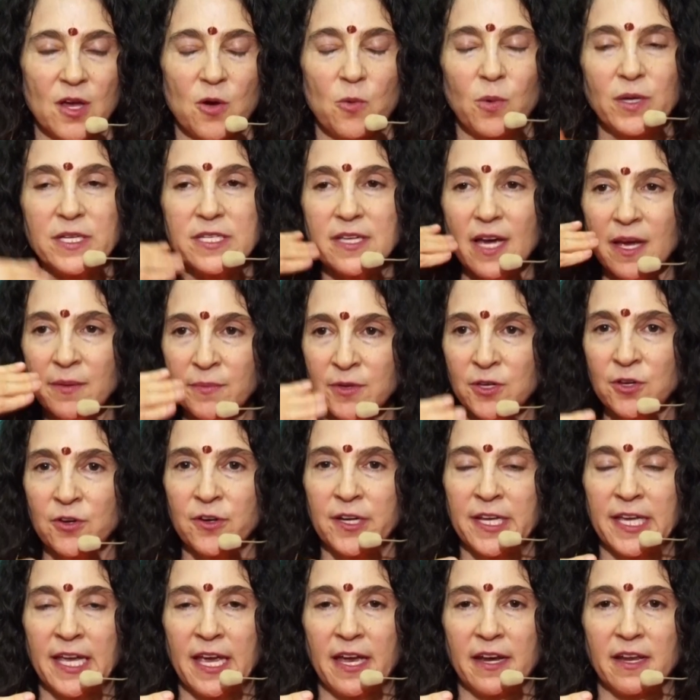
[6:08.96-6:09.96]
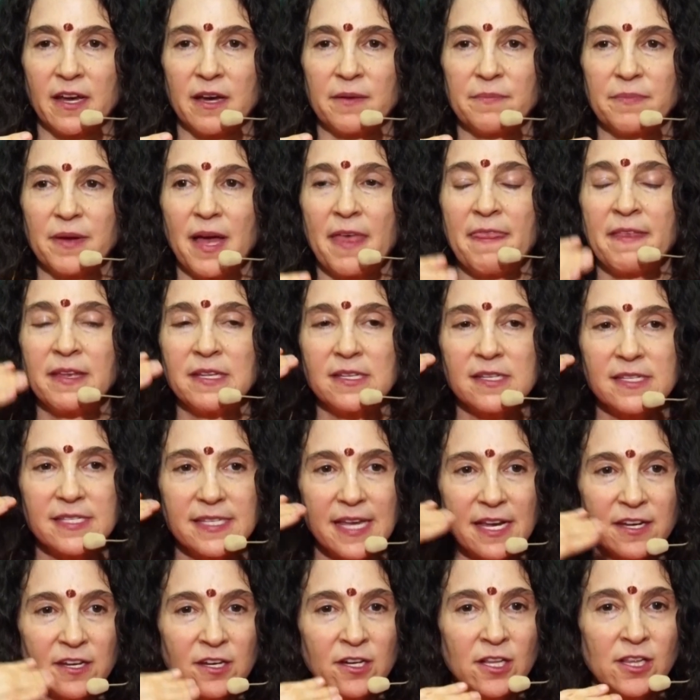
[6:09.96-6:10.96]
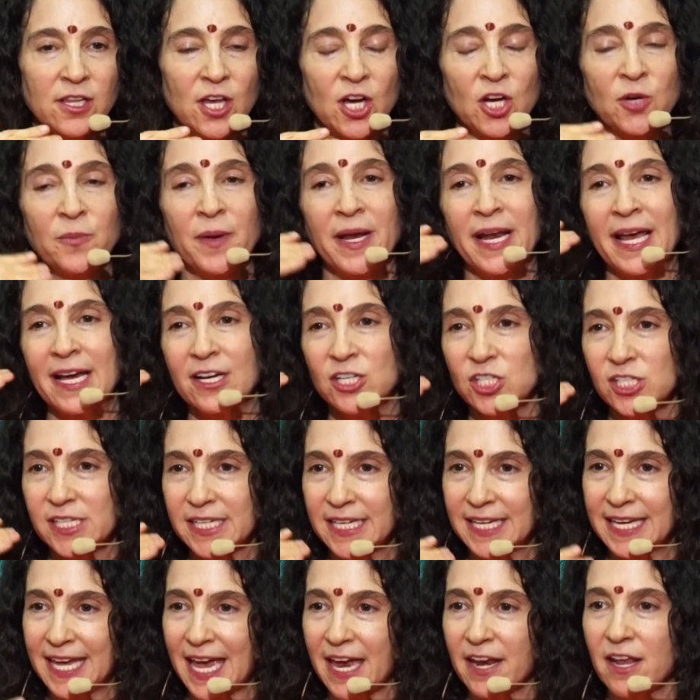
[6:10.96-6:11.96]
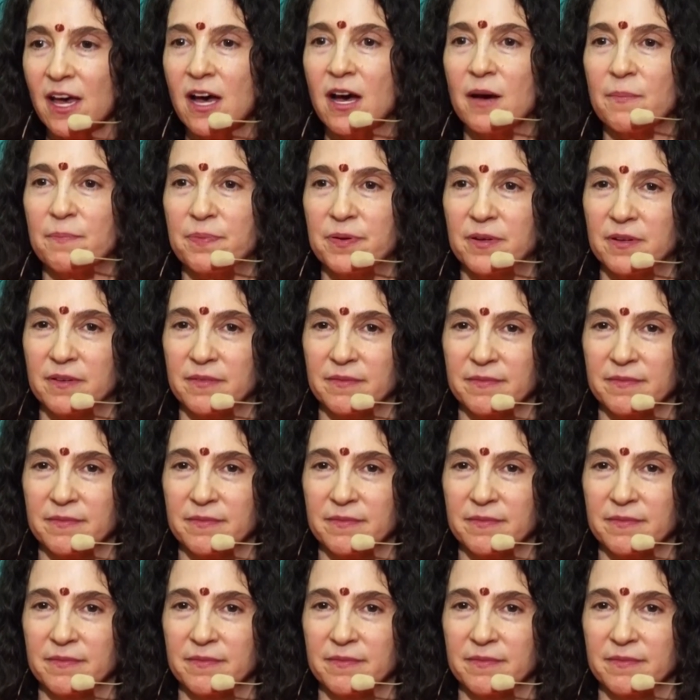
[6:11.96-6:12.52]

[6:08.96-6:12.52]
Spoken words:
What time are you going to get up? And then set an alarm and actually get up.